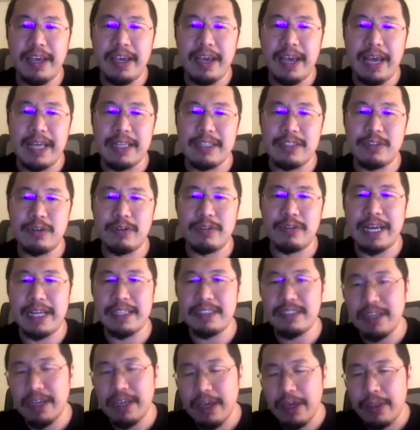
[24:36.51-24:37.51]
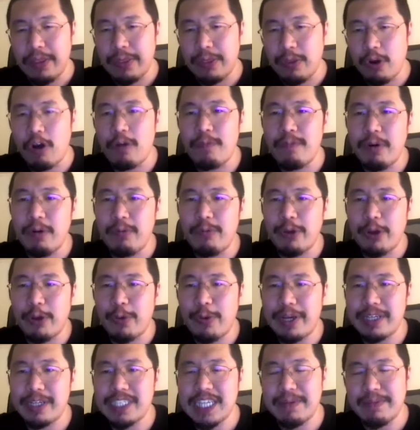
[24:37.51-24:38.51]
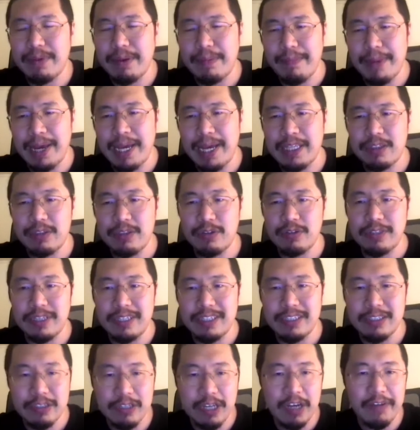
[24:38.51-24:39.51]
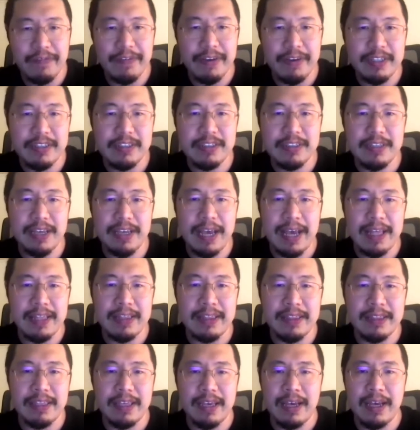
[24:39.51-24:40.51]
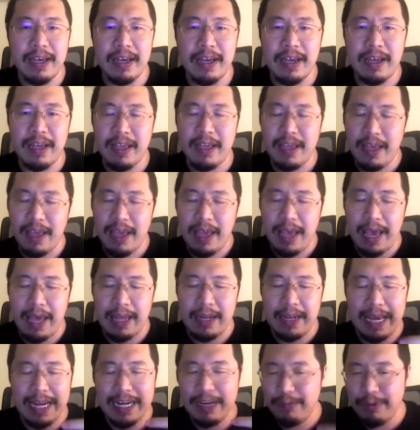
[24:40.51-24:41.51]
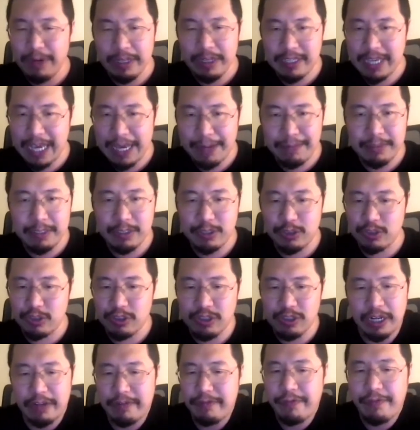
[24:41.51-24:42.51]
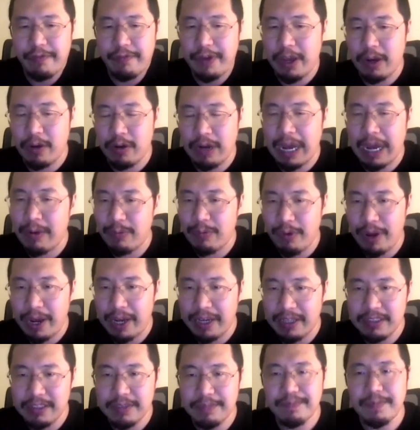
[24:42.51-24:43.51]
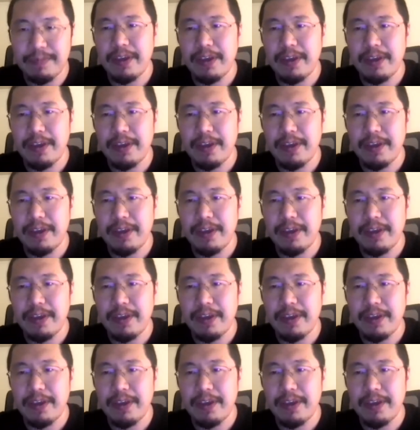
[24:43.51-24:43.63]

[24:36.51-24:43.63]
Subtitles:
and so that no more requests can be made to this service, and any of the attempts just going to fail outright.